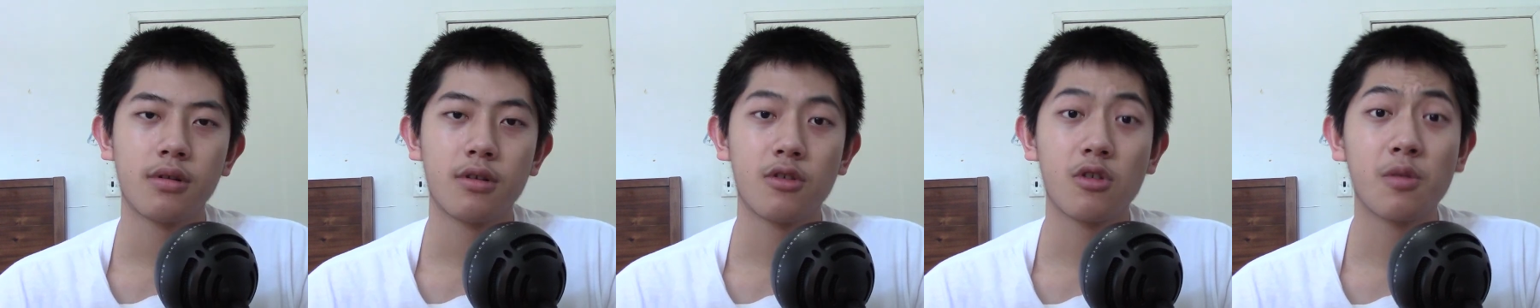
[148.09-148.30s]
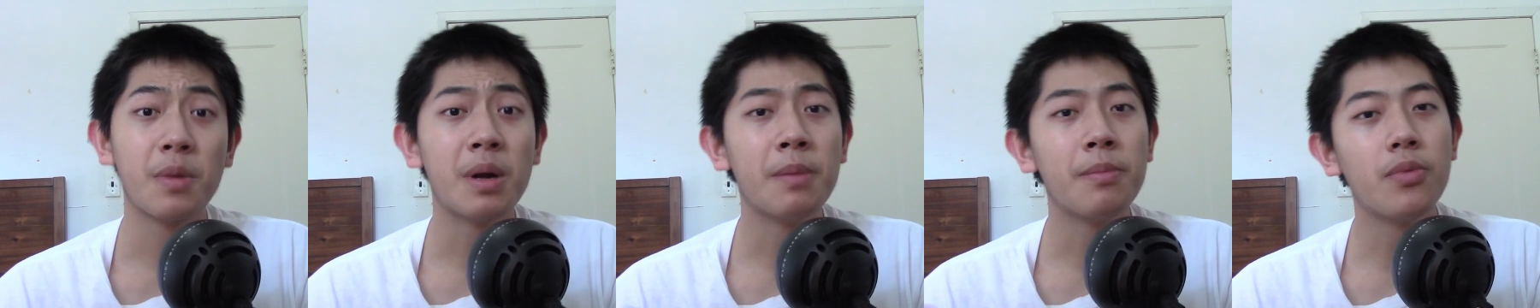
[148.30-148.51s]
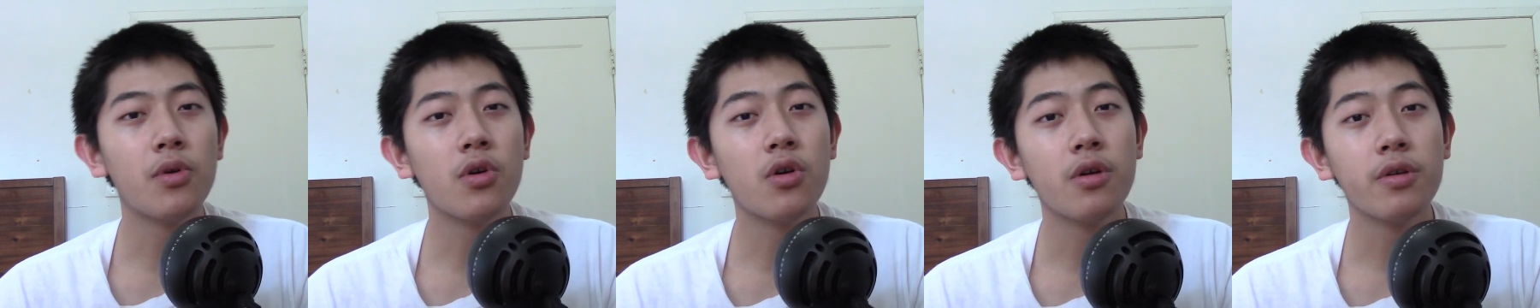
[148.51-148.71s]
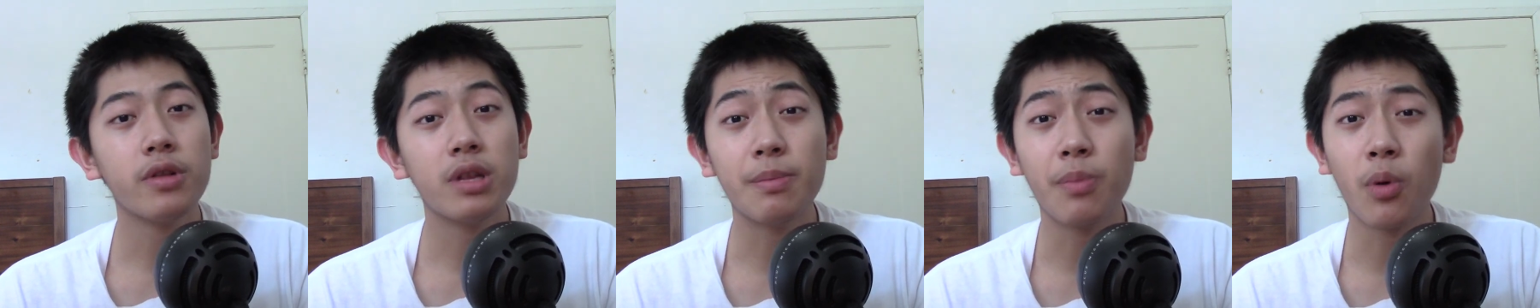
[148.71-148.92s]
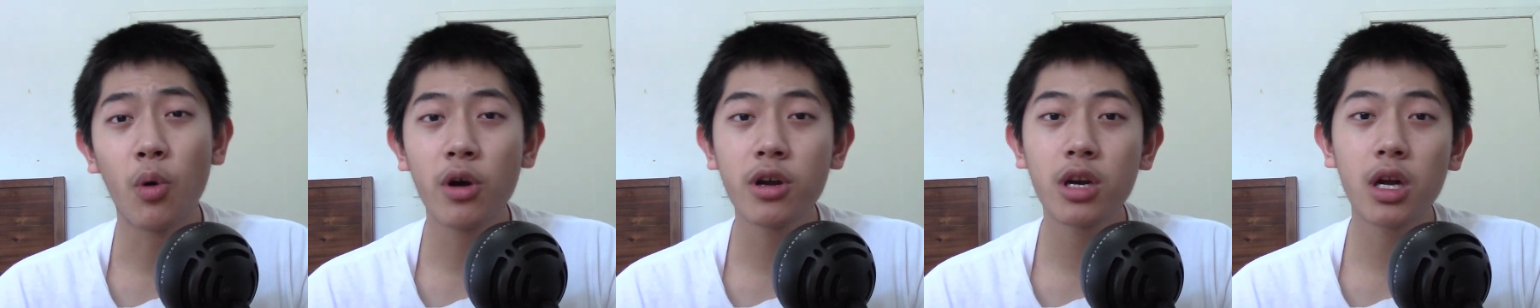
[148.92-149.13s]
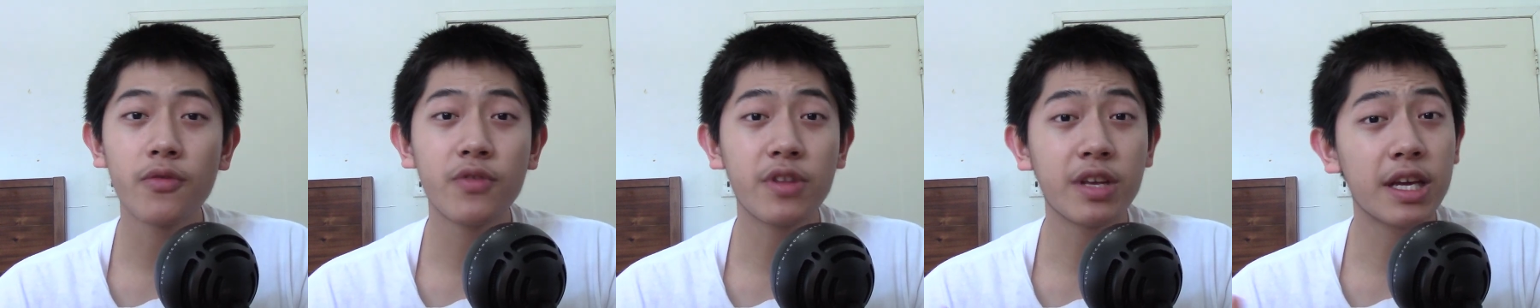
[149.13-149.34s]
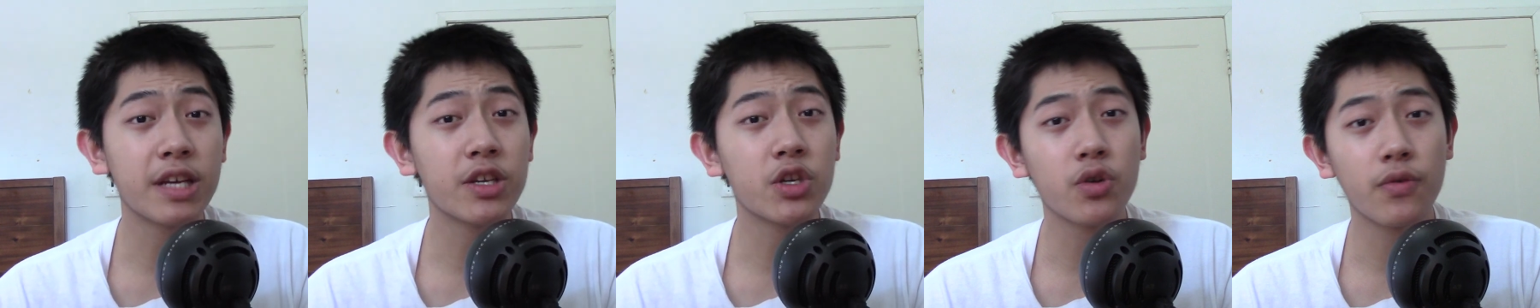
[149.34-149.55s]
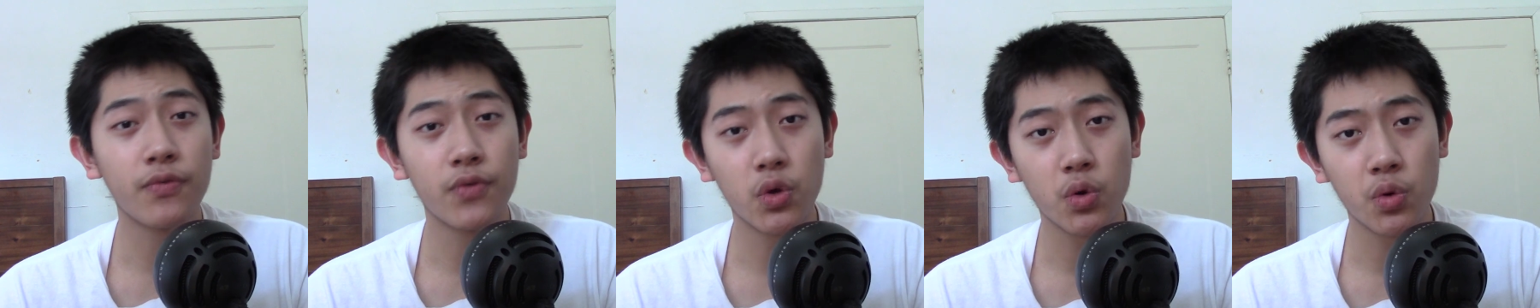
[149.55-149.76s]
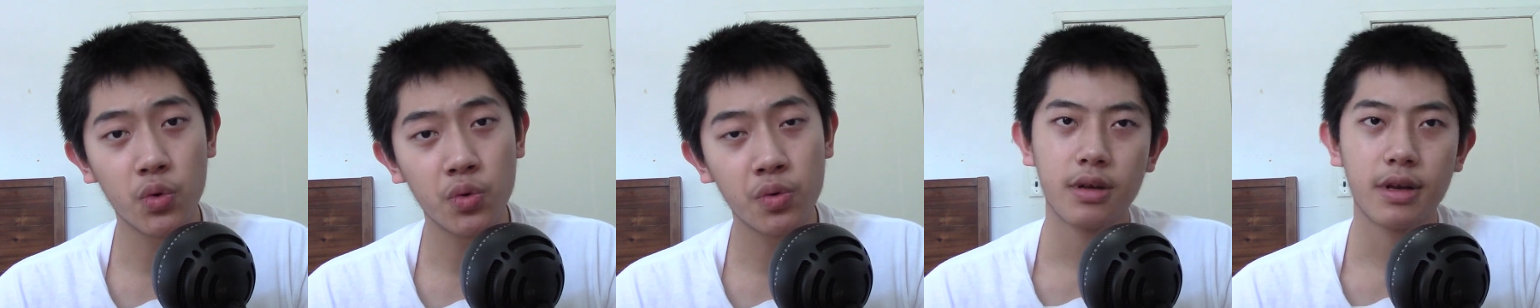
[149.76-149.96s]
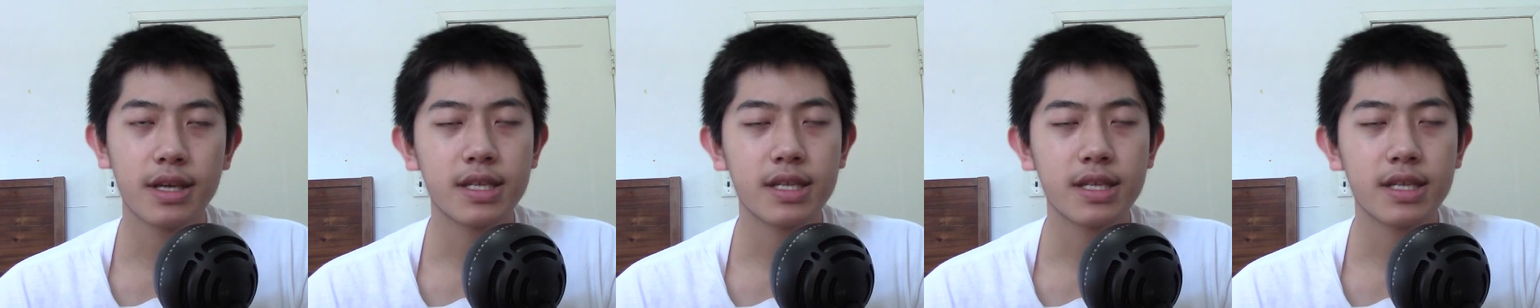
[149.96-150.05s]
Remember, the point of the interview